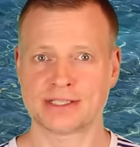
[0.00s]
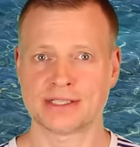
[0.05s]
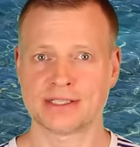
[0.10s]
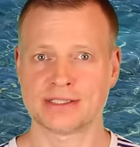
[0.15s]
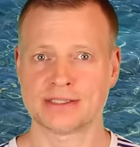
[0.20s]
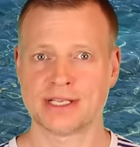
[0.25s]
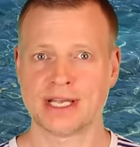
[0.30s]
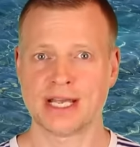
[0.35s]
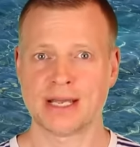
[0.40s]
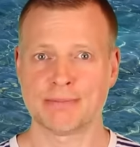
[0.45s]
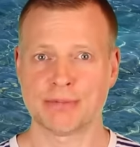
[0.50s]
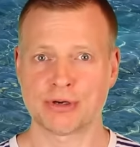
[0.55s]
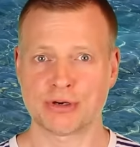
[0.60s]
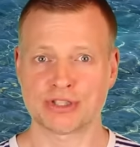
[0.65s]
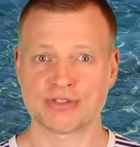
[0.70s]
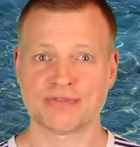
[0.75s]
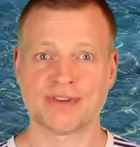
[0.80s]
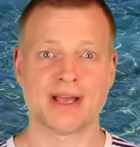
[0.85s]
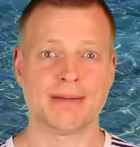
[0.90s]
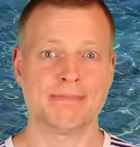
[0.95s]
practice
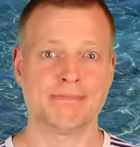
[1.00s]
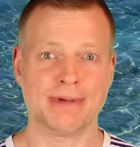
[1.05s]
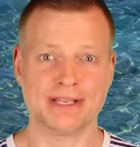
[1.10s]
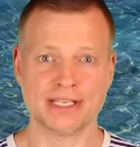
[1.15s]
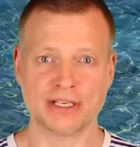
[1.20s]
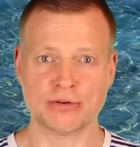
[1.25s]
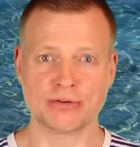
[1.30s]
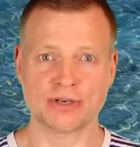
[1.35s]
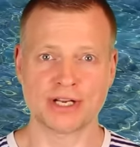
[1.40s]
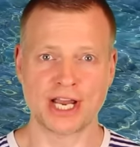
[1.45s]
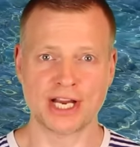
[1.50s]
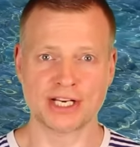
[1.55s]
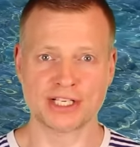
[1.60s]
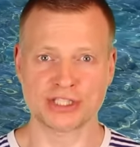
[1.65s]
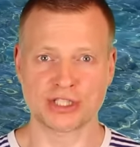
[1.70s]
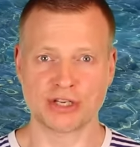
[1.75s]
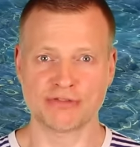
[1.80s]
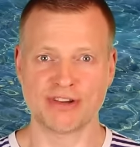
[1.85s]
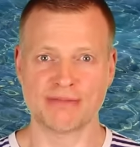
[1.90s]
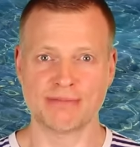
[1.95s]
because there are many
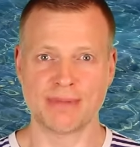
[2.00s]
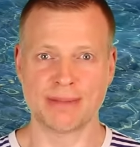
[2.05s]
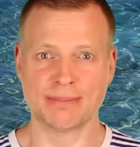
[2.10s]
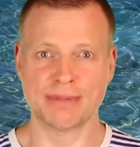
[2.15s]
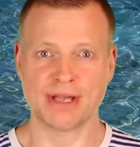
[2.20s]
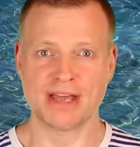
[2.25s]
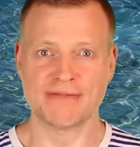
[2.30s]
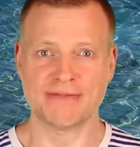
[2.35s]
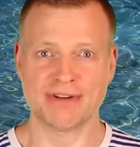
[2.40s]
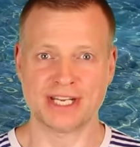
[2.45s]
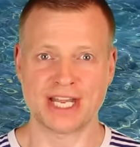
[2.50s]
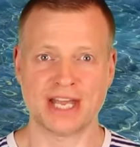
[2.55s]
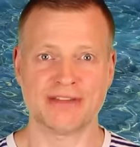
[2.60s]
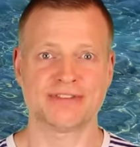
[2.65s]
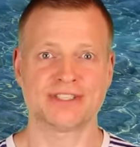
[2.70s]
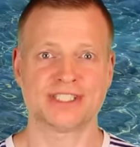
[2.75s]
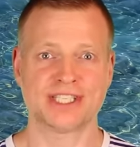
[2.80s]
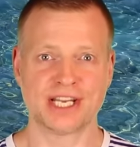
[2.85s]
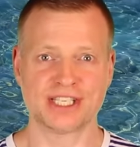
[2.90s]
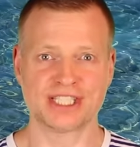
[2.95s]
locations on the map that
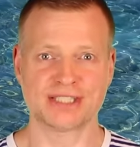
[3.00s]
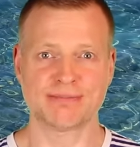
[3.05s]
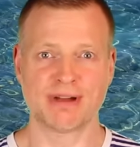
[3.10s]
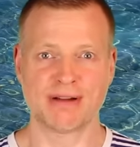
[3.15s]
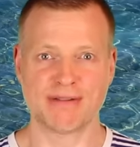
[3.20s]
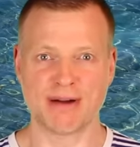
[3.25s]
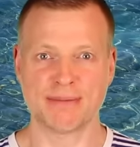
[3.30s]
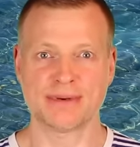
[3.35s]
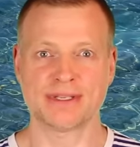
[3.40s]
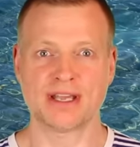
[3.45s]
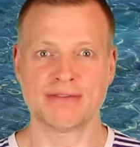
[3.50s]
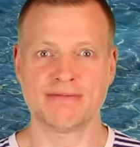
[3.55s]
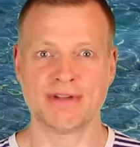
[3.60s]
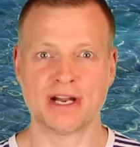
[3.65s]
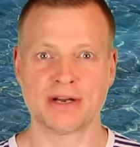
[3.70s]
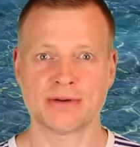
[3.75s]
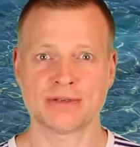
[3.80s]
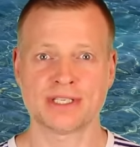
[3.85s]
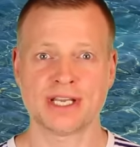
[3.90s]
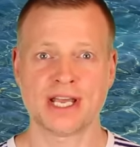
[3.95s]
have such
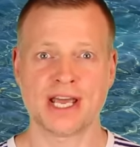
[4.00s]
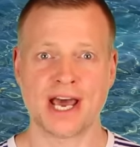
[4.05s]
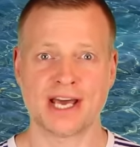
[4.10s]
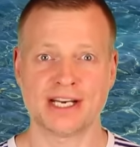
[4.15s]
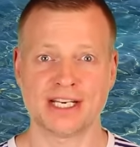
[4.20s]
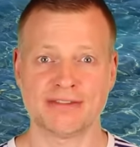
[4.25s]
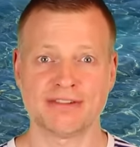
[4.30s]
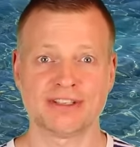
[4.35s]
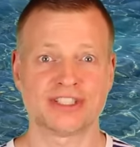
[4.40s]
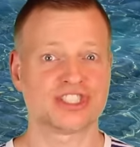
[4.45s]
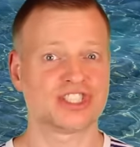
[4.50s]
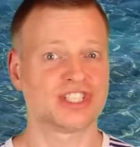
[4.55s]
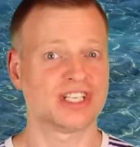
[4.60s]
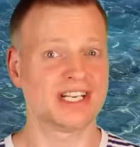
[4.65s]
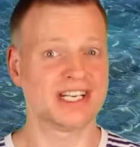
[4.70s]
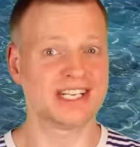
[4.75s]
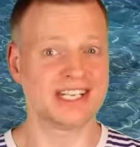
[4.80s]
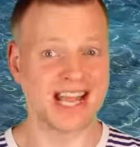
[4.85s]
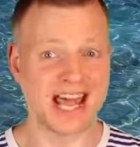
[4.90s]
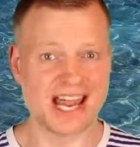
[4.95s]
parameter values under
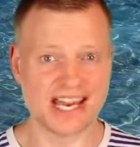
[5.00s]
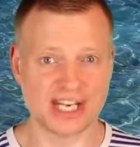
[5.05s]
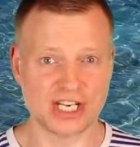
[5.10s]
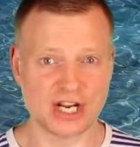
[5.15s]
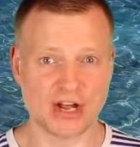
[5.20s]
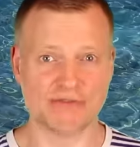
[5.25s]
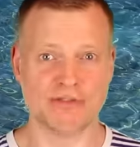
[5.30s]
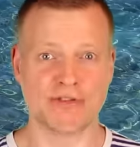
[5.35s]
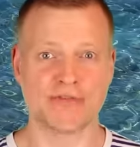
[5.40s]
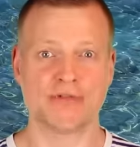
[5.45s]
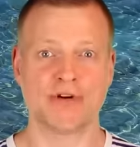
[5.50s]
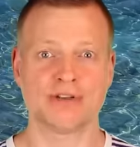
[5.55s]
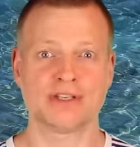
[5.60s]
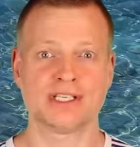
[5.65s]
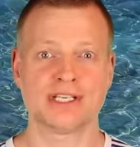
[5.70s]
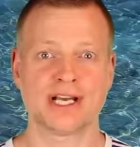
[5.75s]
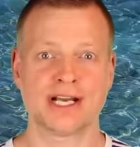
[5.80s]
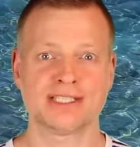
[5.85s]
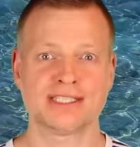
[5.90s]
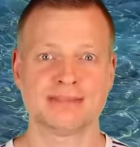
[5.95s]
which none of the
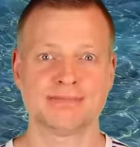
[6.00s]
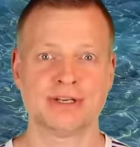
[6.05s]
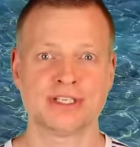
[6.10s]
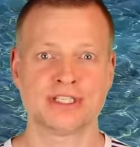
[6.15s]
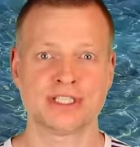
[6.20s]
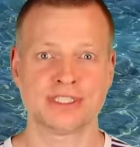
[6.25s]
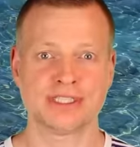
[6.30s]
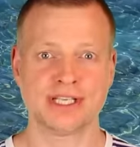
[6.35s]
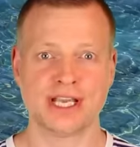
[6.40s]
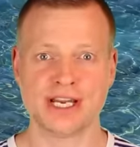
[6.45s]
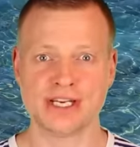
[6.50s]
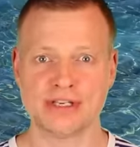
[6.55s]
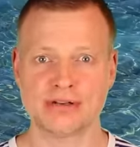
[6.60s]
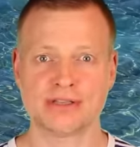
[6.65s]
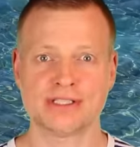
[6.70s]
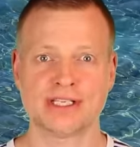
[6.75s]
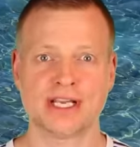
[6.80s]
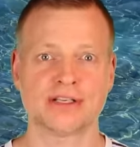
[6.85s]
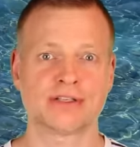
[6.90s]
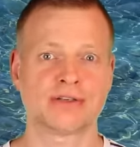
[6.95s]
thirty-nine species
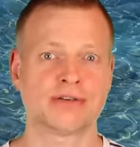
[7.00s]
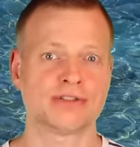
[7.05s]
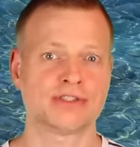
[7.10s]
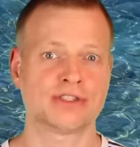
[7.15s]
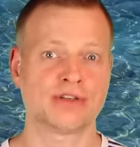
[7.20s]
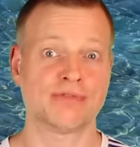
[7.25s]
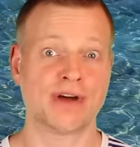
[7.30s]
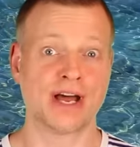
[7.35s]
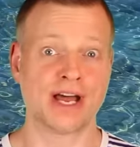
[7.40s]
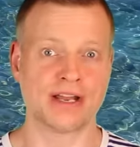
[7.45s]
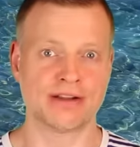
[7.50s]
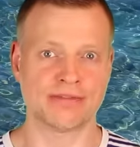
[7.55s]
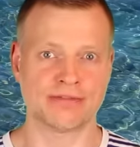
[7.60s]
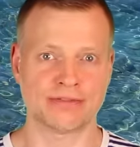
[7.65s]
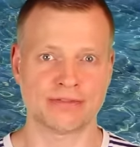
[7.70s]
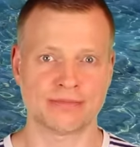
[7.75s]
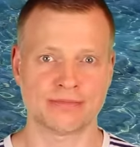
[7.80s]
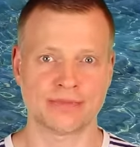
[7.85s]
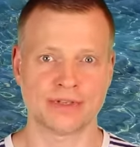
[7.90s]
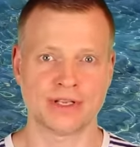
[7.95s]
in your deck could
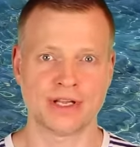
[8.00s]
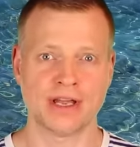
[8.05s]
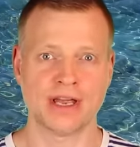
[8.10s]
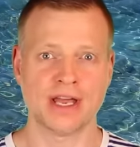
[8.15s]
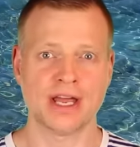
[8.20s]
survive.